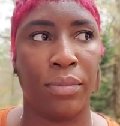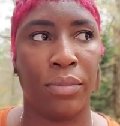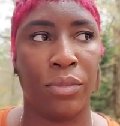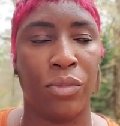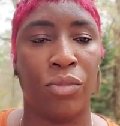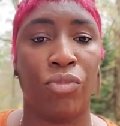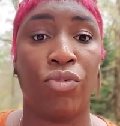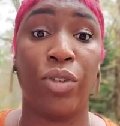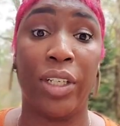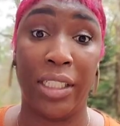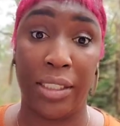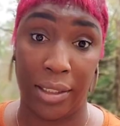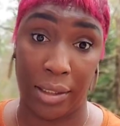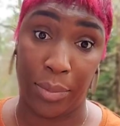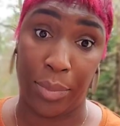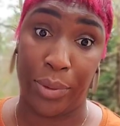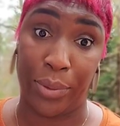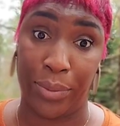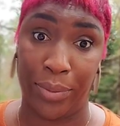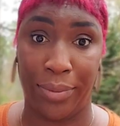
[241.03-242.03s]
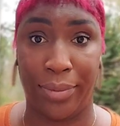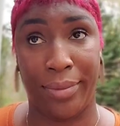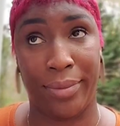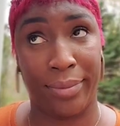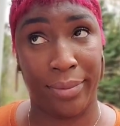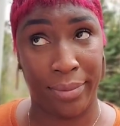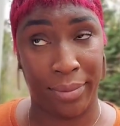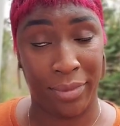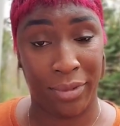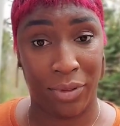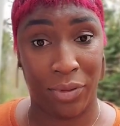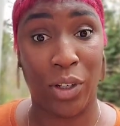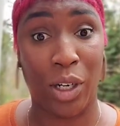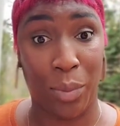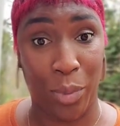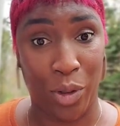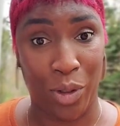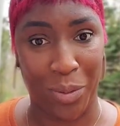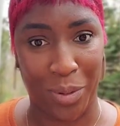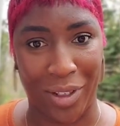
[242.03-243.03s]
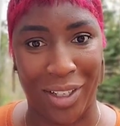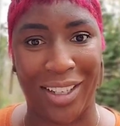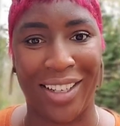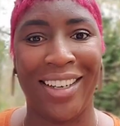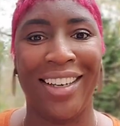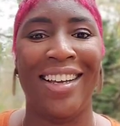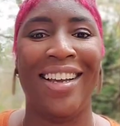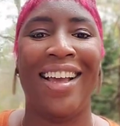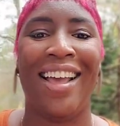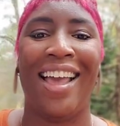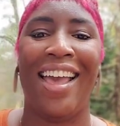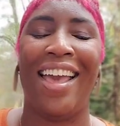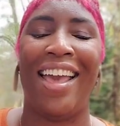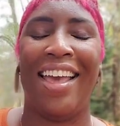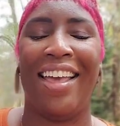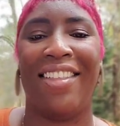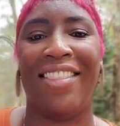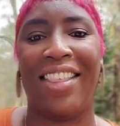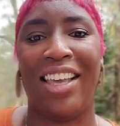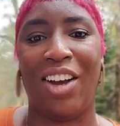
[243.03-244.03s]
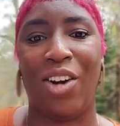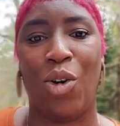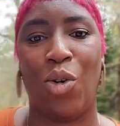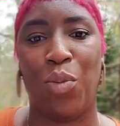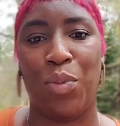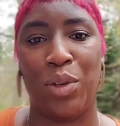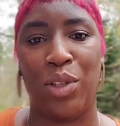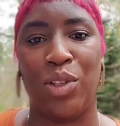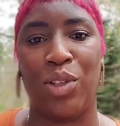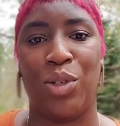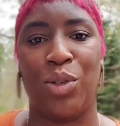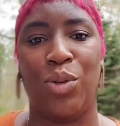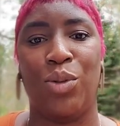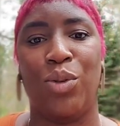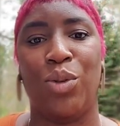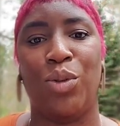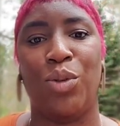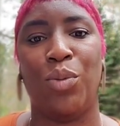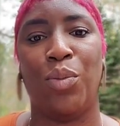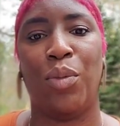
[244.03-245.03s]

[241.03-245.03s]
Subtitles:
reasonable for the most part, and they're open to